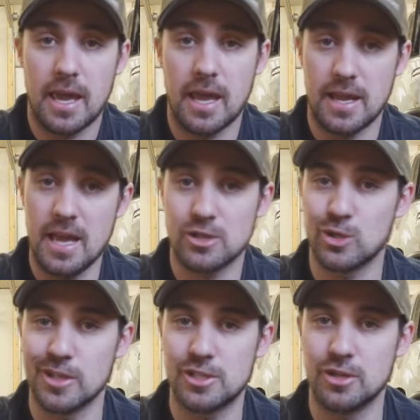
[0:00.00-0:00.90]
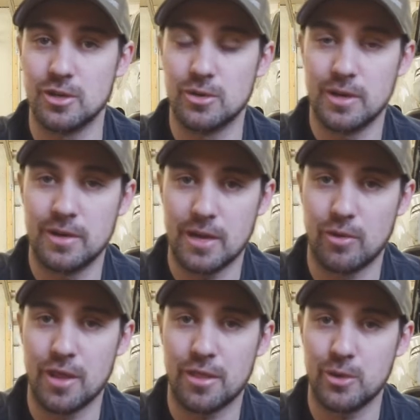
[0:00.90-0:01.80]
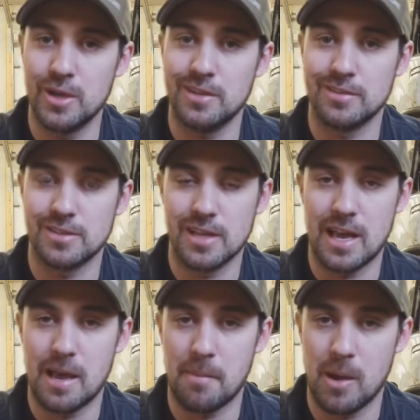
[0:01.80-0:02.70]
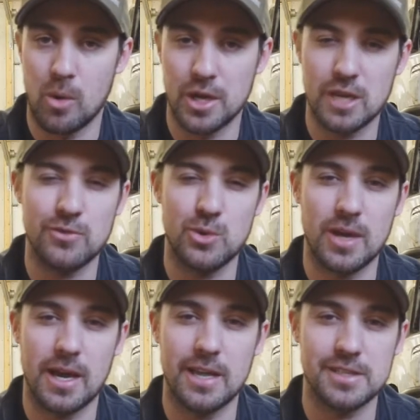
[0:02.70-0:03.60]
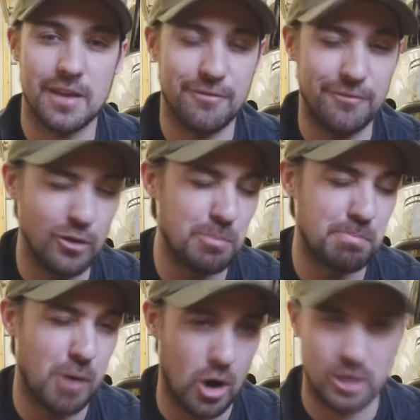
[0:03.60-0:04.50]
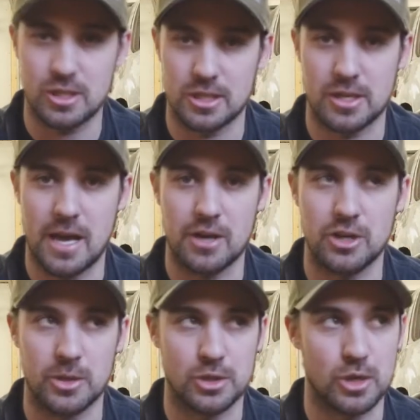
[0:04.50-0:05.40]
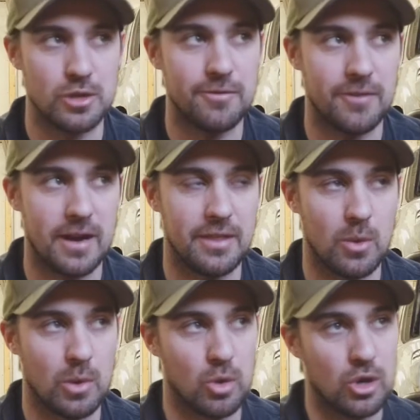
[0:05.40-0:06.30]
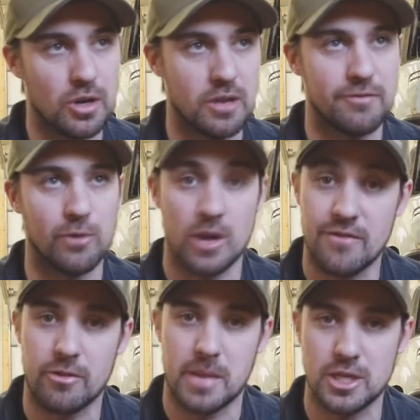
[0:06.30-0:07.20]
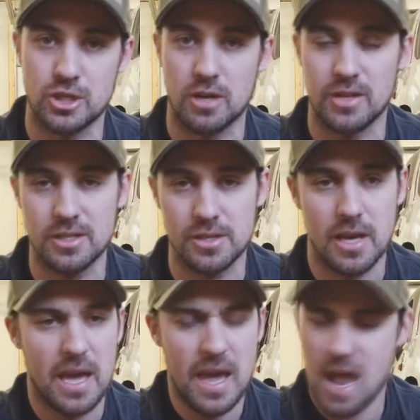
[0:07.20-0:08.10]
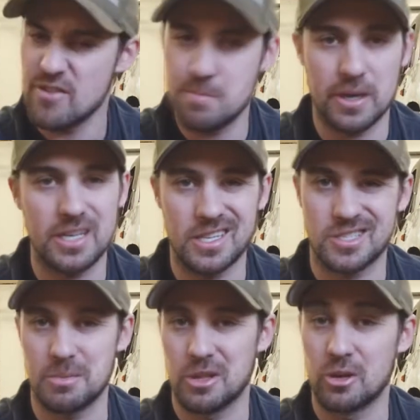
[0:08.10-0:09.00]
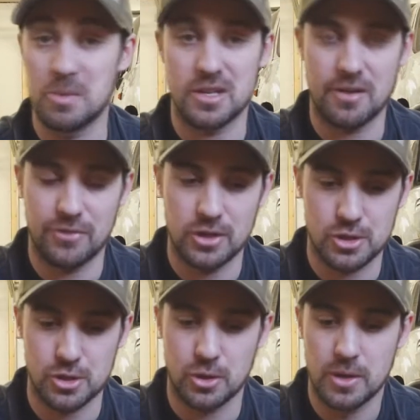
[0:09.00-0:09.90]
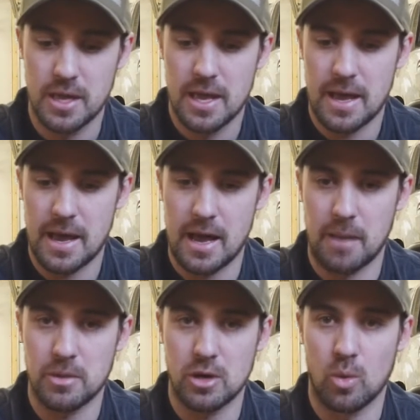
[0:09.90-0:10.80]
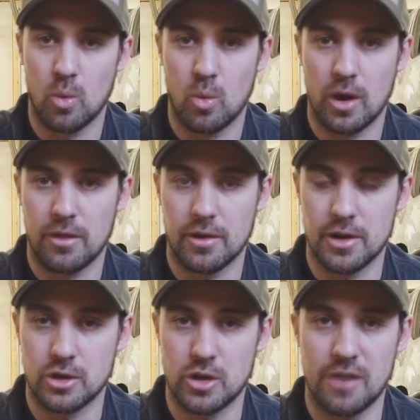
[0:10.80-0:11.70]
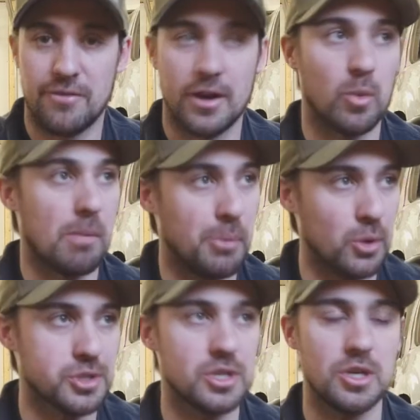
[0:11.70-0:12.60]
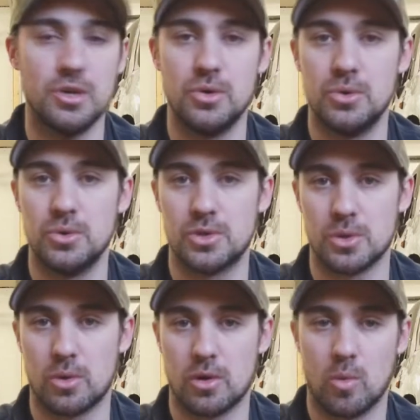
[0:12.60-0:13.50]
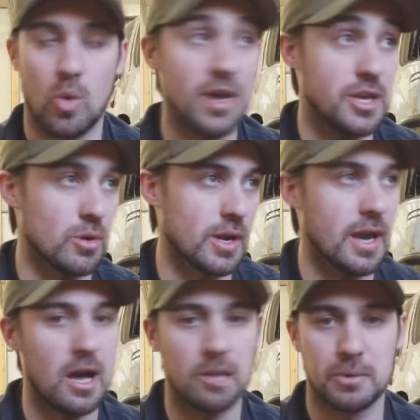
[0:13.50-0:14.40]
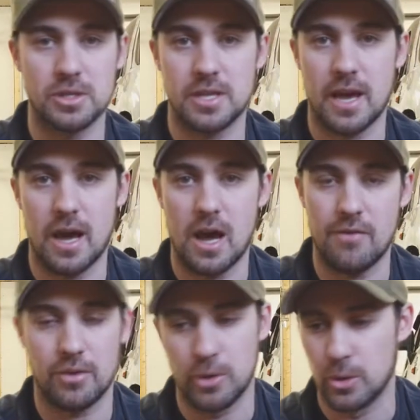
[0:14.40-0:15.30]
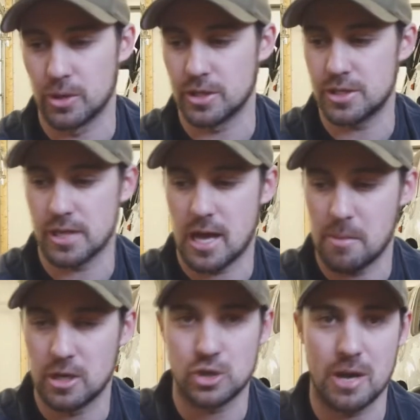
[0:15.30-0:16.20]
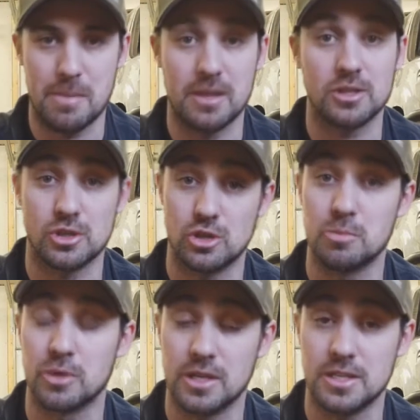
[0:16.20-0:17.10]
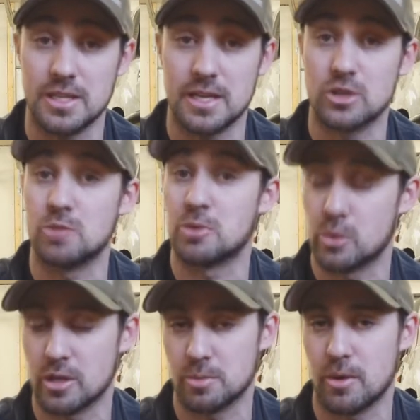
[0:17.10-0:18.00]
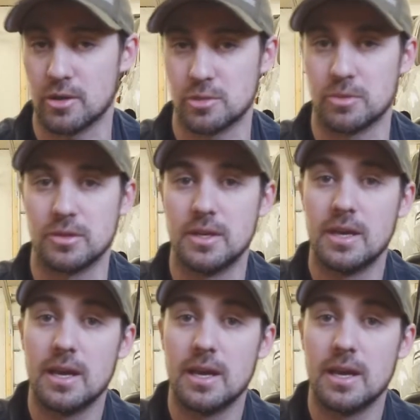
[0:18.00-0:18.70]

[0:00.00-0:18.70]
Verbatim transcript: And yeah, so let's go and, and run through it. And um, I want to give you guys a full parts list of how to do it. So I do find that when we're looking for information on this, everybody does something a little bit different. So, um, you know, whether you're trying to find out what bolts to use or what your calipers to have and rotors, uh, I'm going to try and make this as super easy and as super quick as possible.